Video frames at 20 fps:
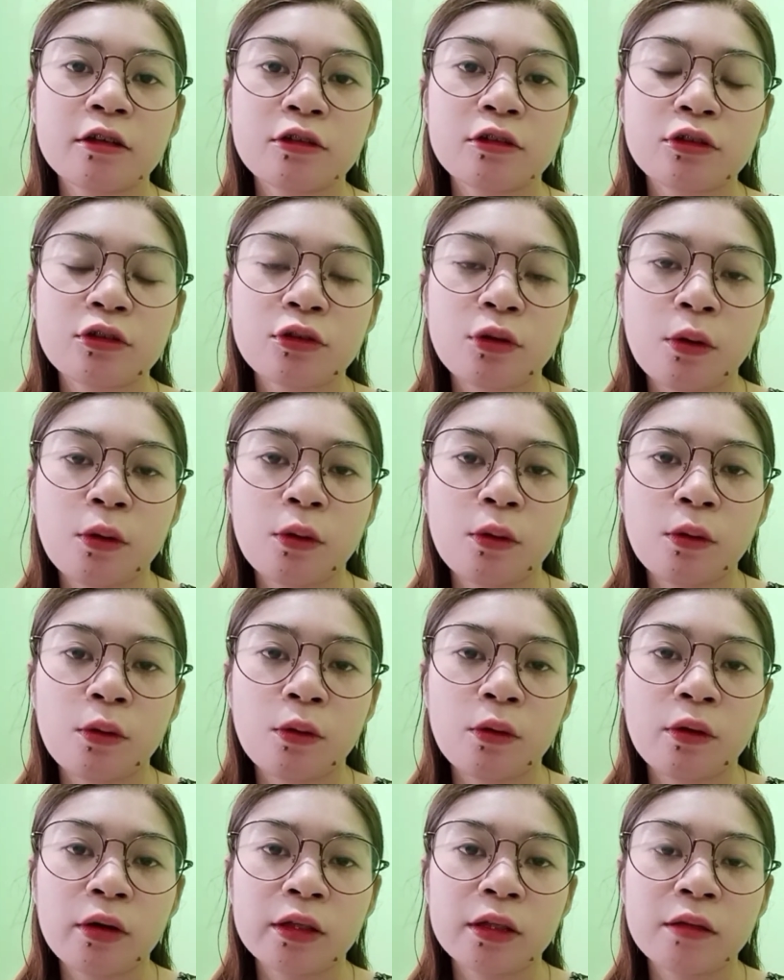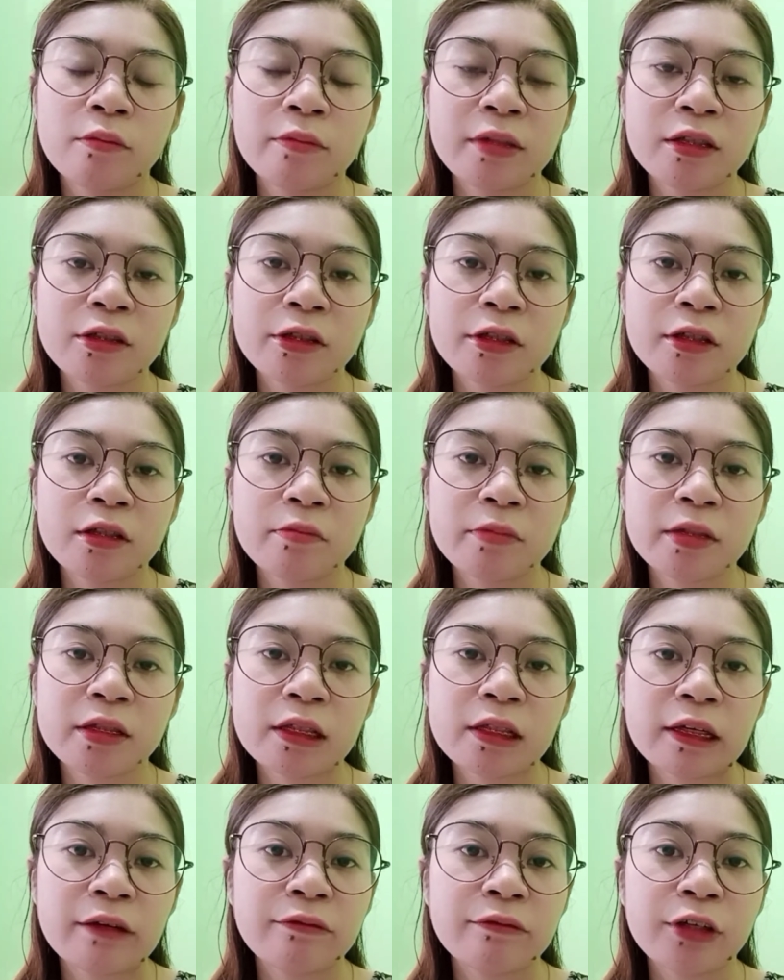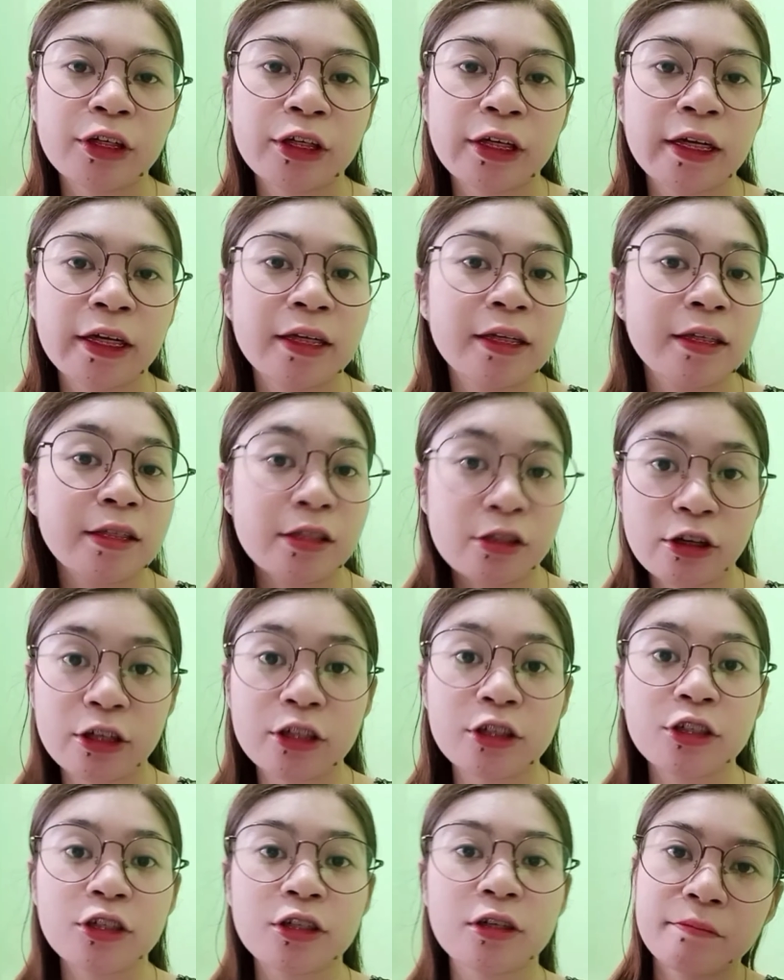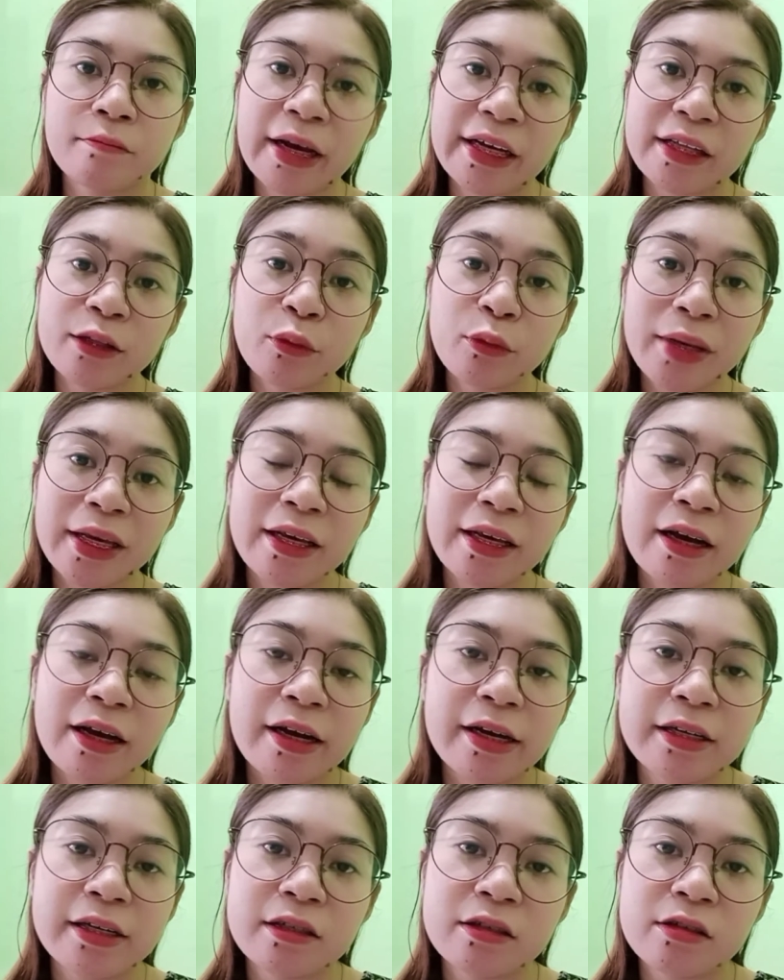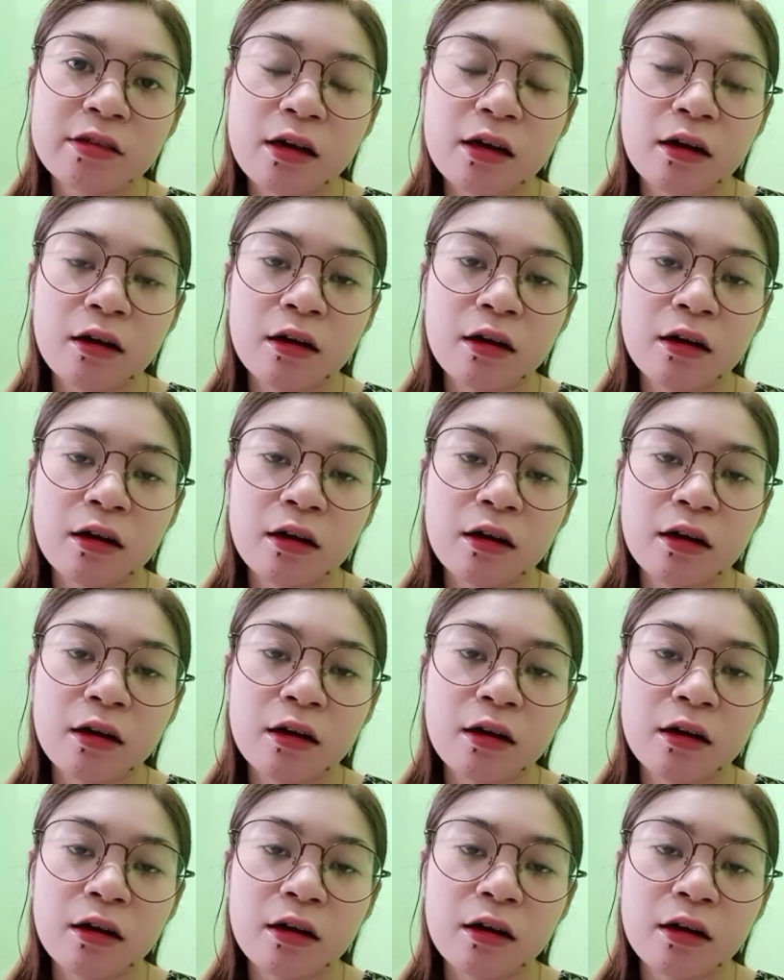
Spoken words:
So, the mistress must live therein as such. By the way, guys,